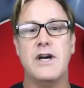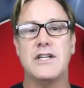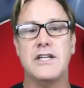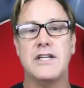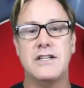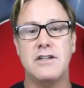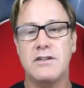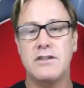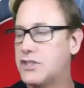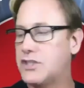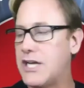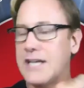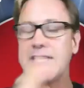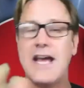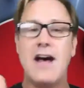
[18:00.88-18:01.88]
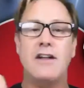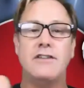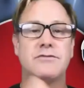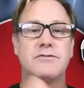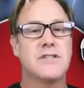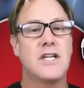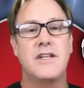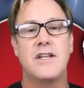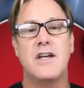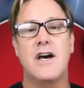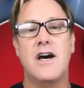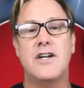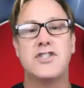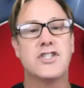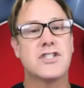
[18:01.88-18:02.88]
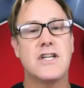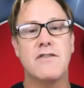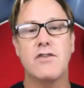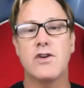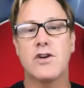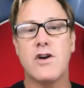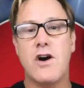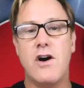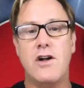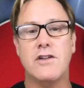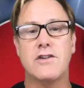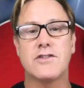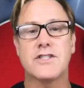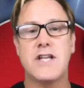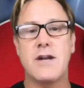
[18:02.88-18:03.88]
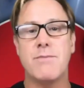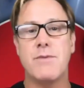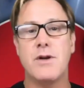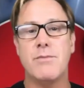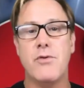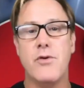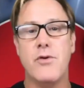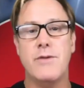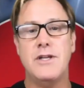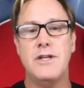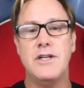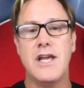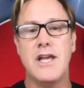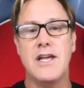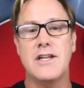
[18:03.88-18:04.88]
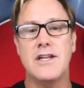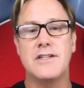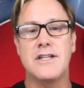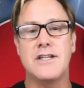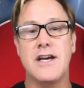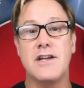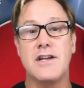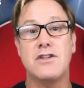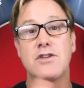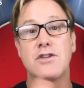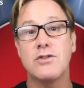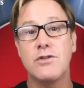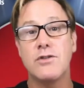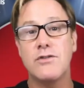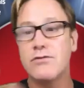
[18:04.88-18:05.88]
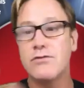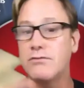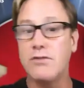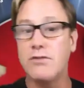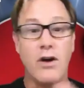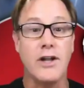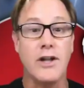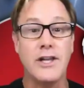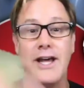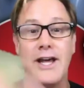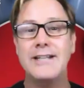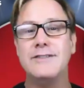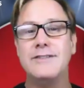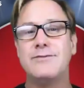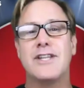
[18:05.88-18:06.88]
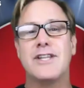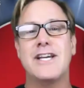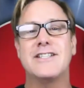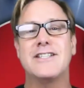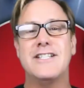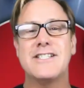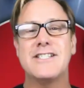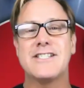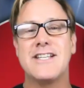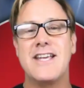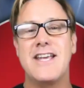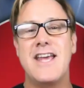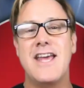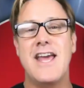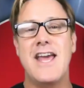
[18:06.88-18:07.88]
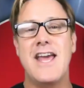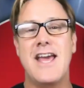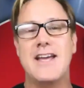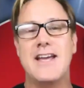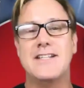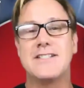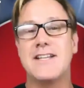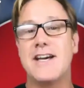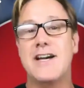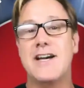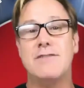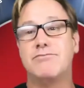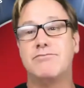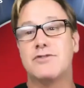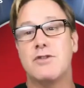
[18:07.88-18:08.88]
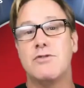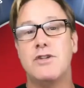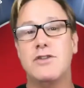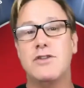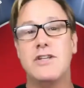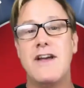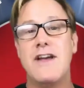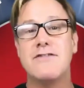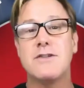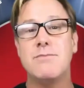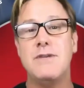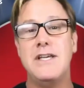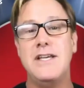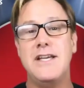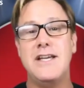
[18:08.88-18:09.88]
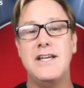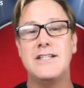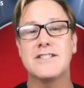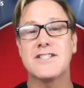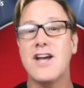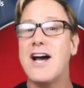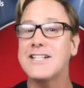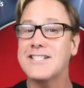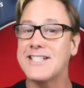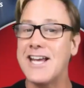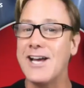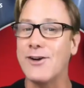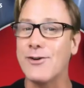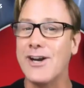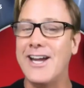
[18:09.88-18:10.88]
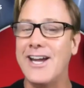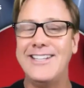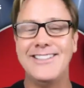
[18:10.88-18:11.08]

get checked out, just give her a call or set up an appointment, and you can do it online like this. And so you don't even have to be in Scottsdale, right?